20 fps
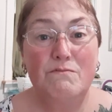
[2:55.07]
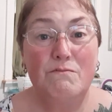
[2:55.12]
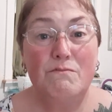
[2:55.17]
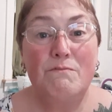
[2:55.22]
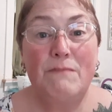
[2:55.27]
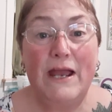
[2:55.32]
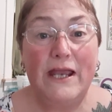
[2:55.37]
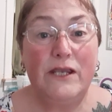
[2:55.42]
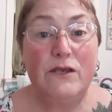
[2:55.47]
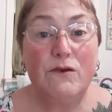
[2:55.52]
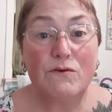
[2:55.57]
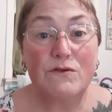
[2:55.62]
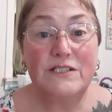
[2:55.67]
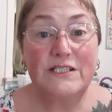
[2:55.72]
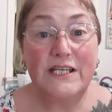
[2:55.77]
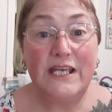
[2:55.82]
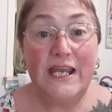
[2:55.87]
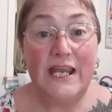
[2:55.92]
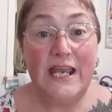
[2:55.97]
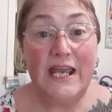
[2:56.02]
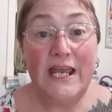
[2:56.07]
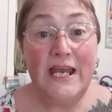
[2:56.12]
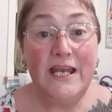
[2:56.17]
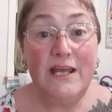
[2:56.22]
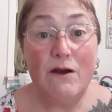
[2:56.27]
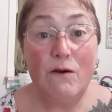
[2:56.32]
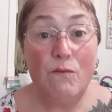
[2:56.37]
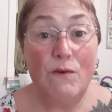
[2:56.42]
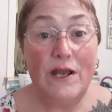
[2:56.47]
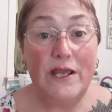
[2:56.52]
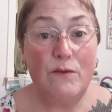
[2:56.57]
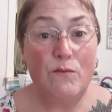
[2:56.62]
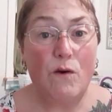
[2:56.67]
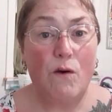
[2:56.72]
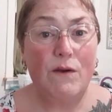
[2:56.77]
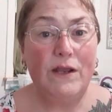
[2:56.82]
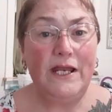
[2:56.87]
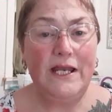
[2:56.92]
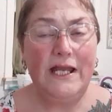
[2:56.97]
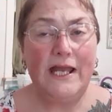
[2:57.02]
make yours any old way you
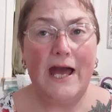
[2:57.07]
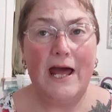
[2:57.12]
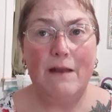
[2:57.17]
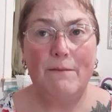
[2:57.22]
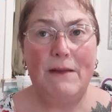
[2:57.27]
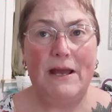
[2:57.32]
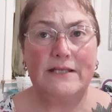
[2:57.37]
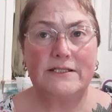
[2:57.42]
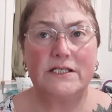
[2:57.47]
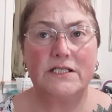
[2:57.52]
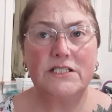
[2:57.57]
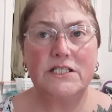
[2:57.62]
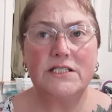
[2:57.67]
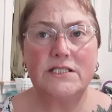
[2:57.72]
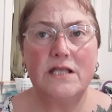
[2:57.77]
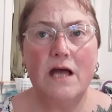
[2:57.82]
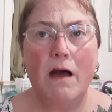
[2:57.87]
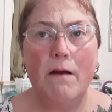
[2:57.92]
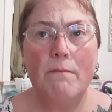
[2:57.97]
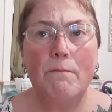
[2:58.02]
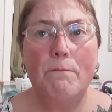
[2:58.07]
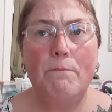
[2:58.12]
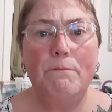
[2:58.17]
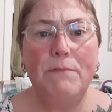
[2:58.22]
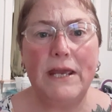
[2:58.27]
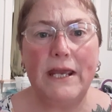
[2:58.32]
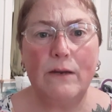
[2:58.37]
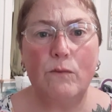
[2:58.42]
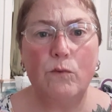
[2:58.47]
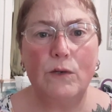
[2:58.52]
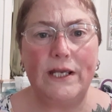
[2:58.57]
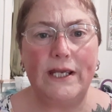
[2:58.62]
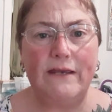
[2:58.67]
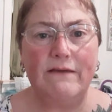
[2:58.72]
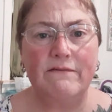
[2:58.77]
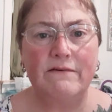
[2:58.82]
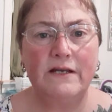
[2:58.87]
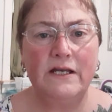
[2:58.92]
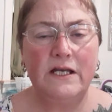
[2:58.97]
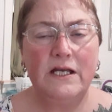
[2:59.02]
want, any kind of basket, just not big
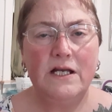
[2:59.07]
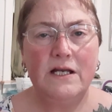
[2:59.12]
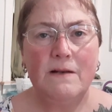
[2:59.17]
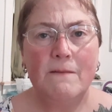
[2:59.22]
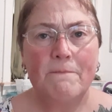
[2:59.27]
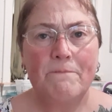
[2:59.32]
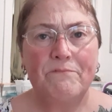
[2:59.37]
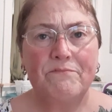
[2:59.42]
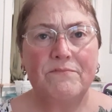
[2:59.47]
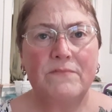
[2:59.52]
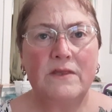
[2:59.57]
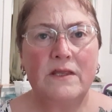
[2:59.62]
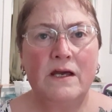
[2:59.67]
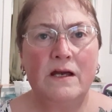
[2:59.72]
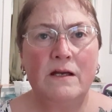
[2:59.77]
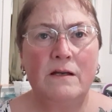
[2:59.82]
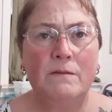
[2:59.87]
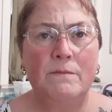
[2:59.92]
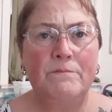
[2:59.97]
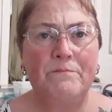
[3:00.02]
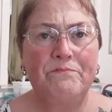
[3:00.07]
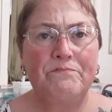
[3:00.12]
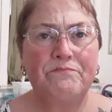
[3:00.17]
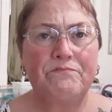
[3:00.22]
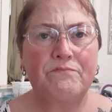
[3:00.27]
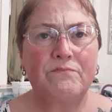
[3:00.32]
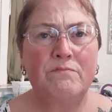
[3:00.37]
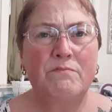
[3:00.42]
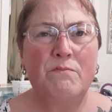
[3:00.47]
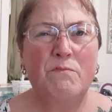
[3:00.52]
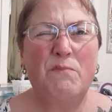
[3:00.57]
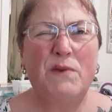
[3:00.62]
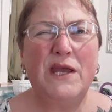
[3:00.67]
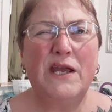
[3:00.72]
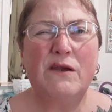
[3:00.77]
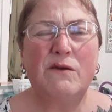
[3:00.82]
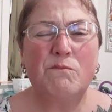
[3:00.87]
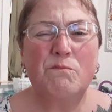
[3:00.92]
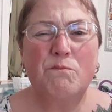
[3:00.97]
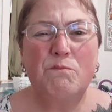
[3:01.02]
weave.
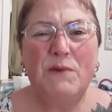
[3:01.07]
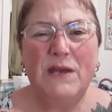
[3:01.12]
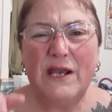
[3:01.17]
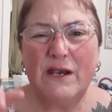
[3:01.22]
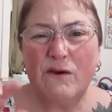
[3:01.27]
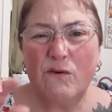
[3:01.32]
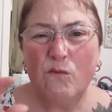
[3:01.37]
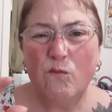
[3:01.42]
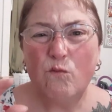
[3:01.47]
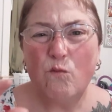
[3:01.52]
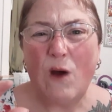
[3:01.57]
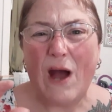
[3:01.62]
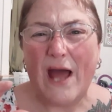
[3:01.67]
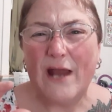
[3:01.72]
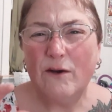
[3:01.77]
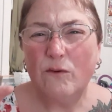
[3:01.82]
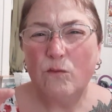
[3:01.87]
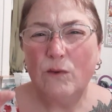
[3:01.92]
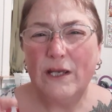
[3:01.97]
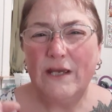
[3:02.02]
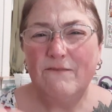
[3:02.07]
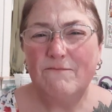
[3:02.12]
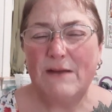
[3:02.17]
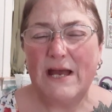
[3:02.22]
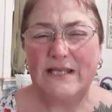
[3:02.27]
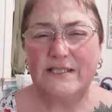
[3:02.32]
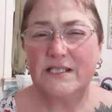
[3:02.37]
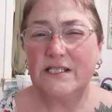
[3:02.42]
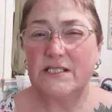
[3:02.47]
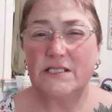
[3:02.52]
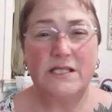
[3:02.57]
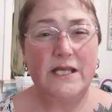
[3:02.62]
Bigger, wider weave baskets,